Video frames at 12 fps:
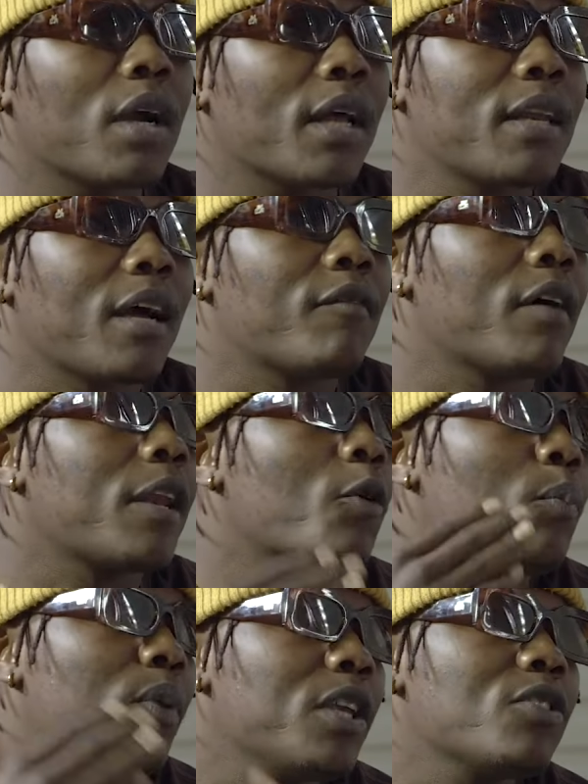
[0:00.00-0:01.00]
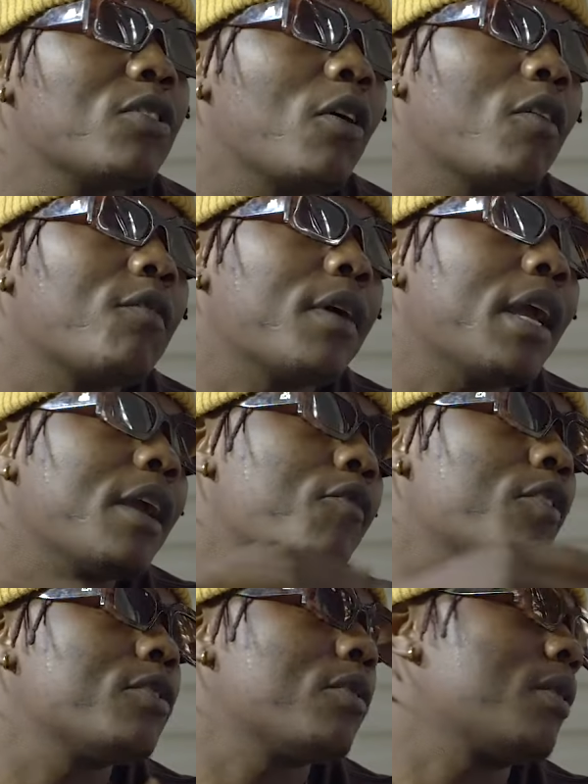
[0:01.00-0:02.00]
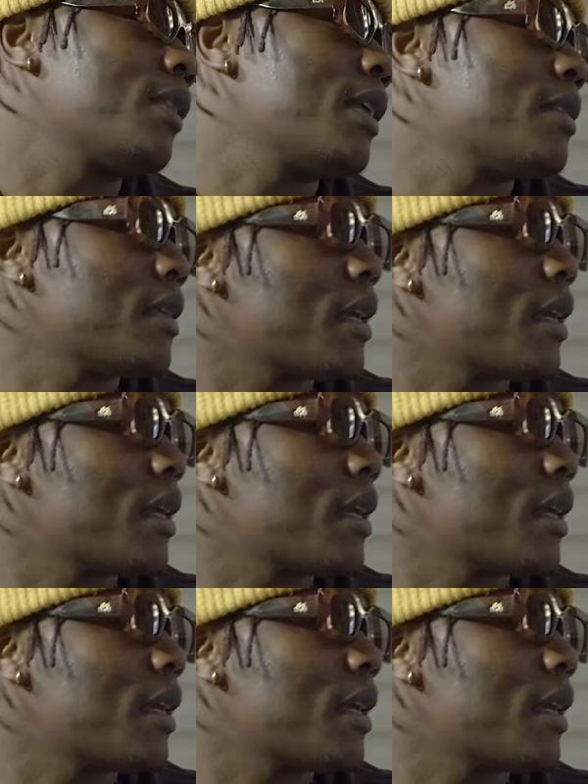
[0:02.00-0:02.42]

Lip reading: You can't have an opinion over every song